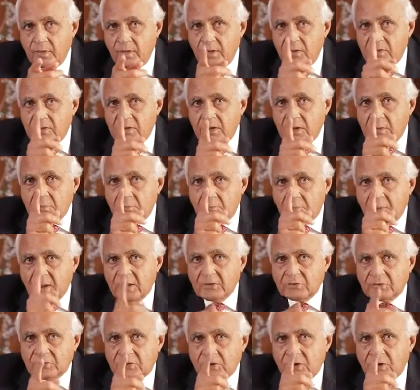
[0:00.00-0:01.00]
is an
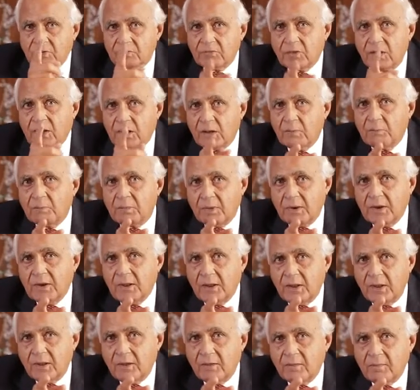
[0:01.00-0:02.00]
ambassador of the
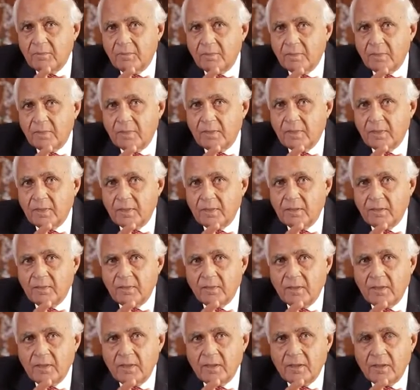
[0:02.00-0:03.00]
company
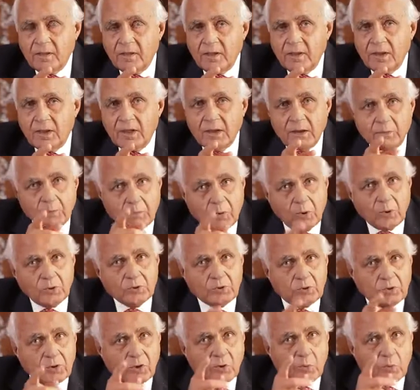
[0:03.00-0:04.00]
in
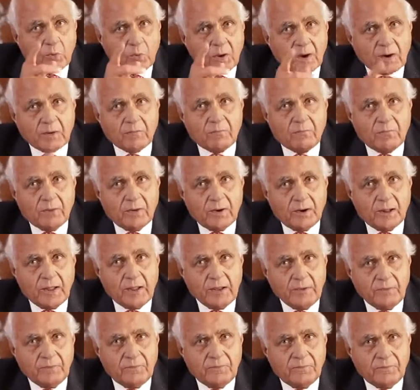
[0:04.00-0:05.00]
both your work
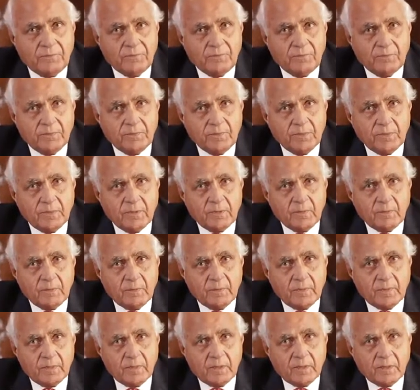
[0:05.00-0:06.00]
life
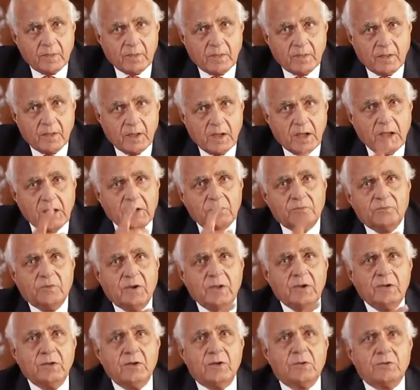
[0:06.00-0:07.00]
as
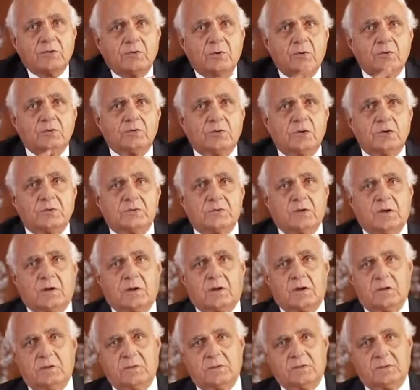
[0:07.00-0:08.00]
well as your social
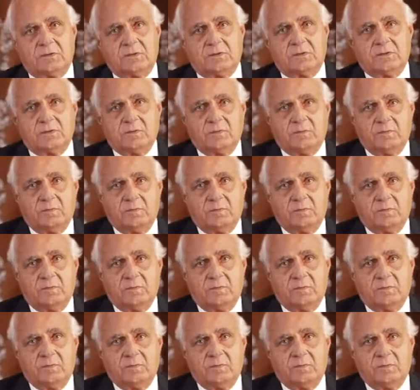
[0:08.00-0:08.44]
circles.